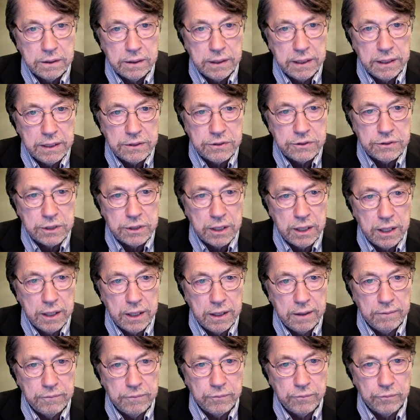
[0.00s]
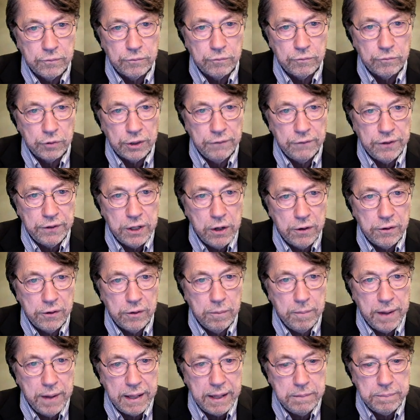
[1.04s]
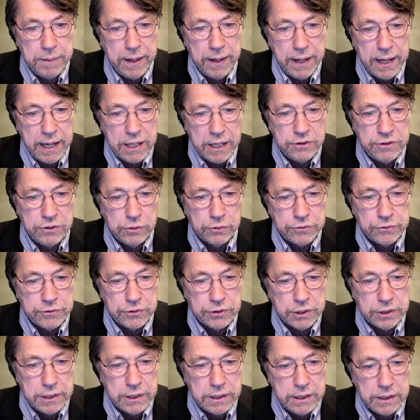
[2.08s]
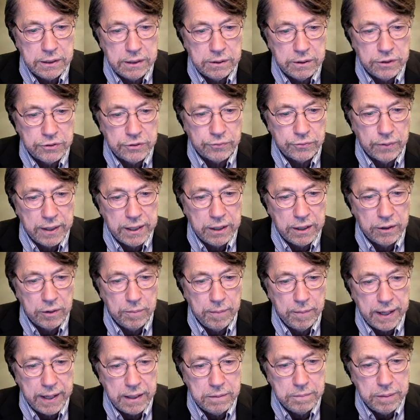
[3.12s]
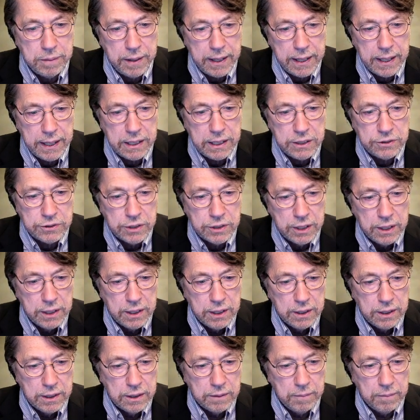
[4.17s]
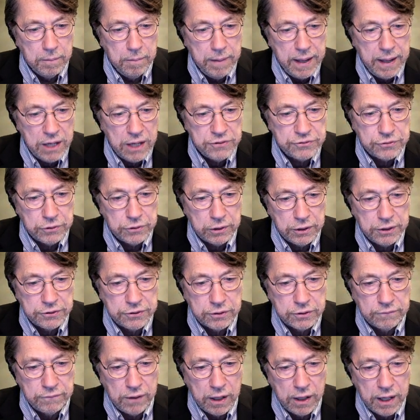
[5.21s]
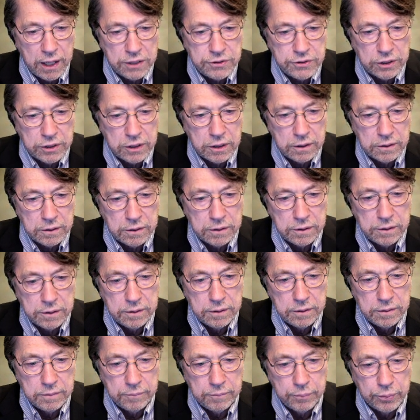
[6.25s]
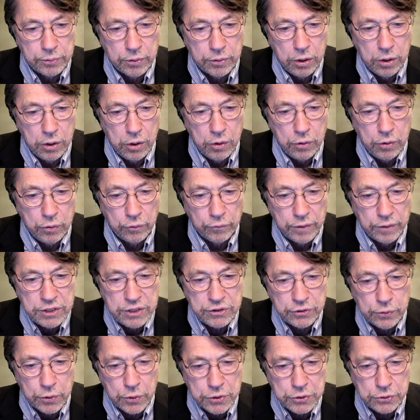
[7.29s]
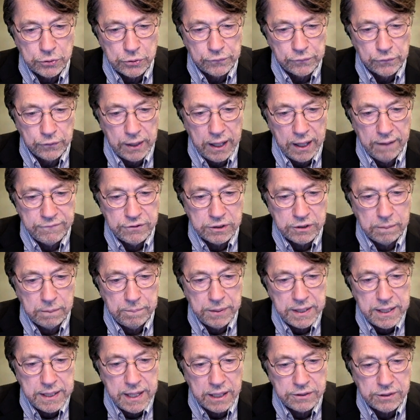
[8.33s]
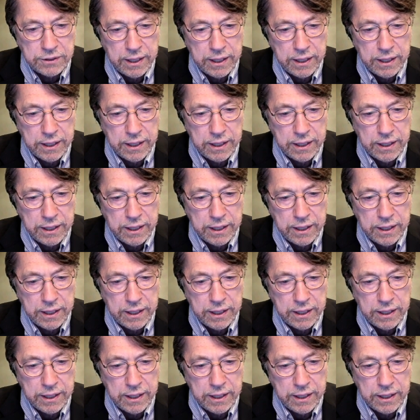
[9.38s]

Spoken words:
It's, if you go to the main page, you'll see it's right on the main page, master list of Logic Pro resources for FCPX